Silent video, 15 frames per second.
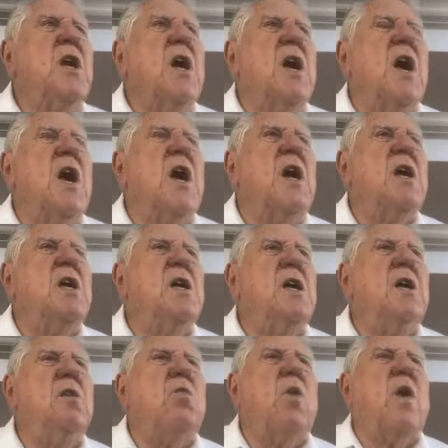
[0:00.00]

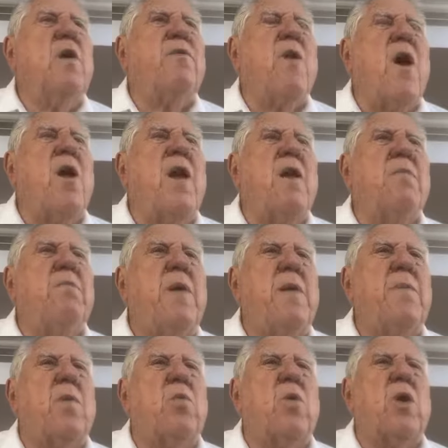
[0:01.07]
What if all them
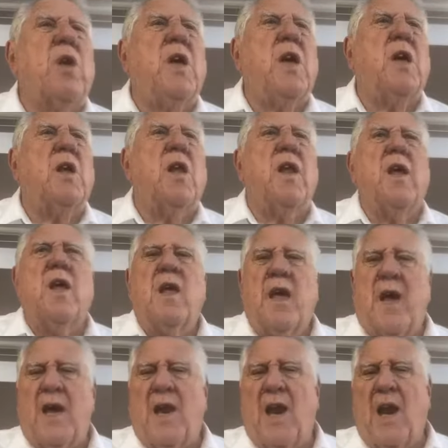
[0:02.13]
people were killed
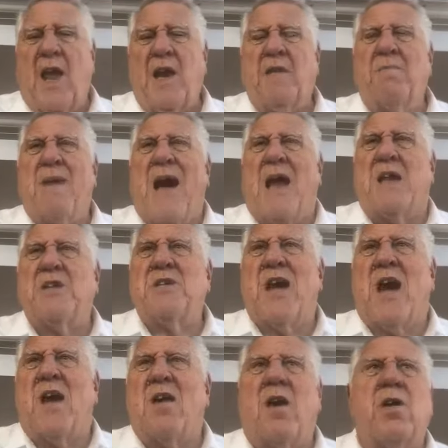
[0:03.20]
and they laid the bodies
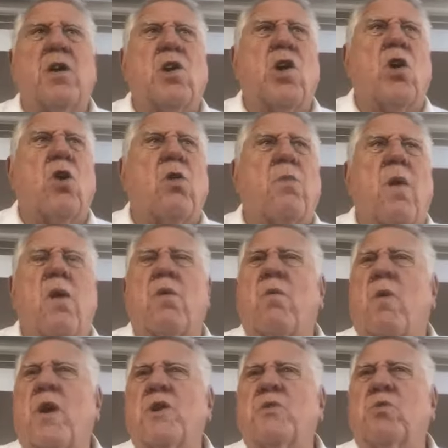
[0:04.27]
out on the curb on
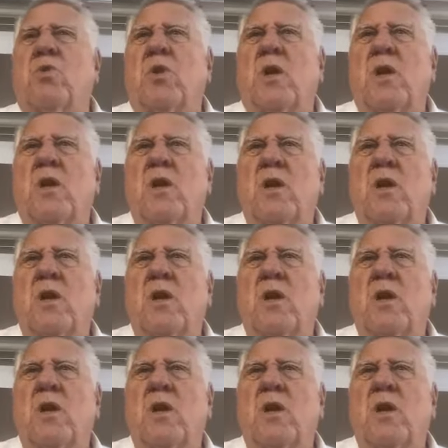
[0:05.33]
Ridgewood?